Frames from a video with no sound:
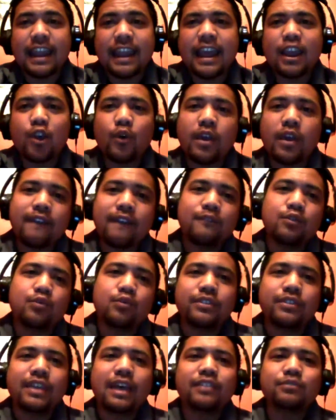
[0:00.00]
And I know
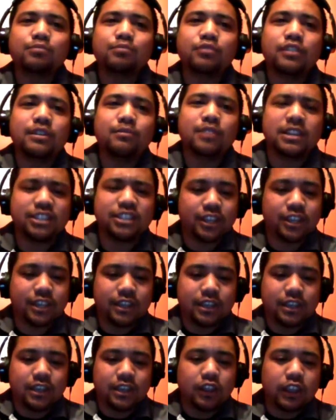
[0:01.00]
everyone that's pretty much
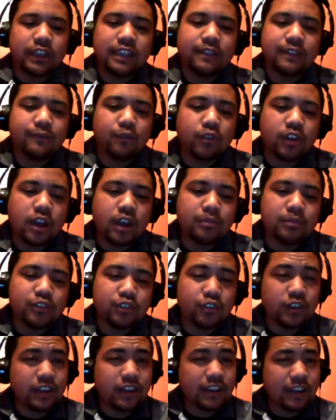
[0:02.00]
looking for an
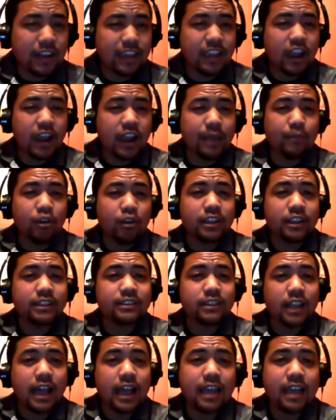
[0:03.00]
opportunity like
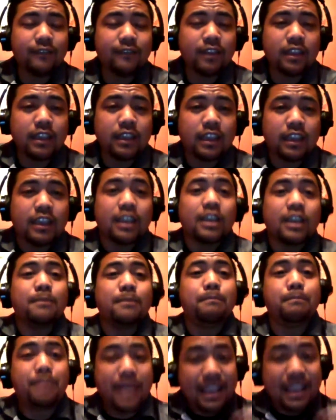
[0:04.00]
iMarketsLive
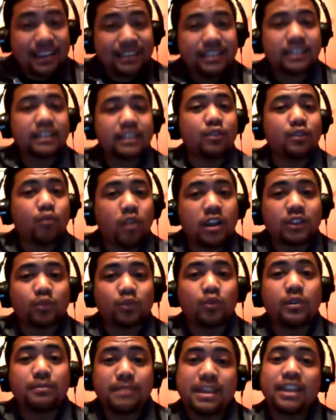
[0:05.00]
basically wants
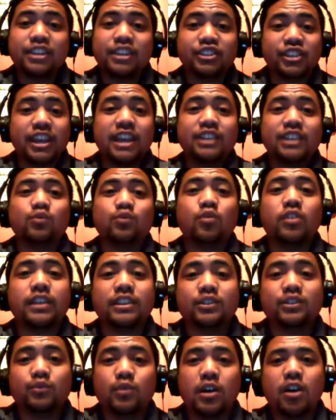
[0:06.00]
what me and Chance want
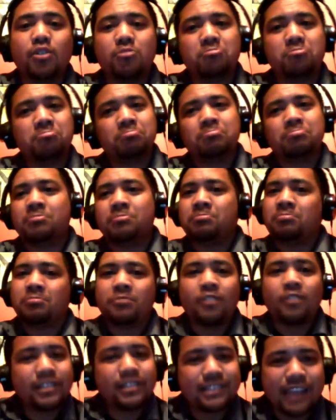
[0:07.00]
as well.
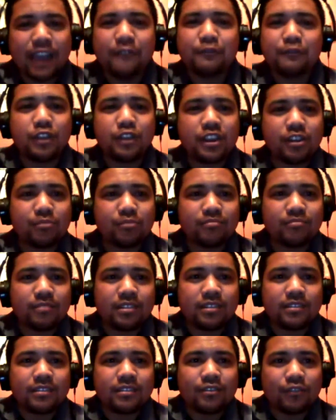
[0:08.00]
Time
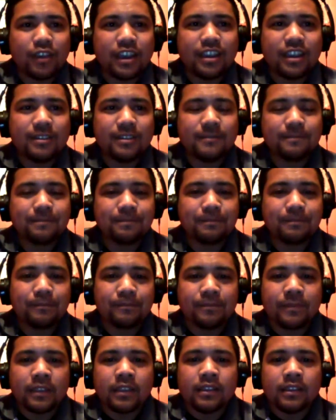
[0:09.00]
freedom, right?
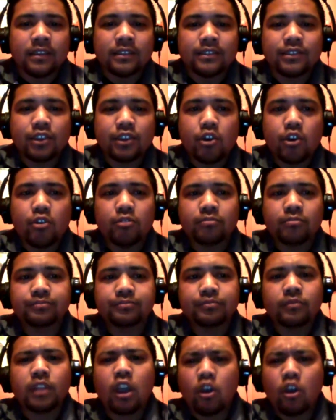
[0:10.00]

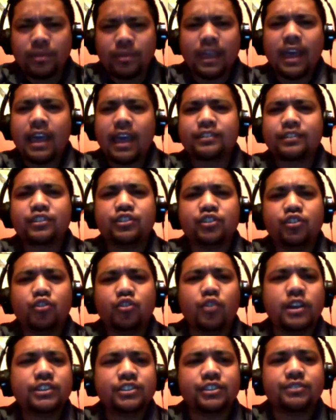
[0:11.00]
So I hope that
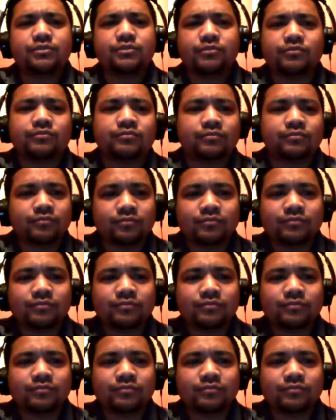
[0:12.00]
answers your question.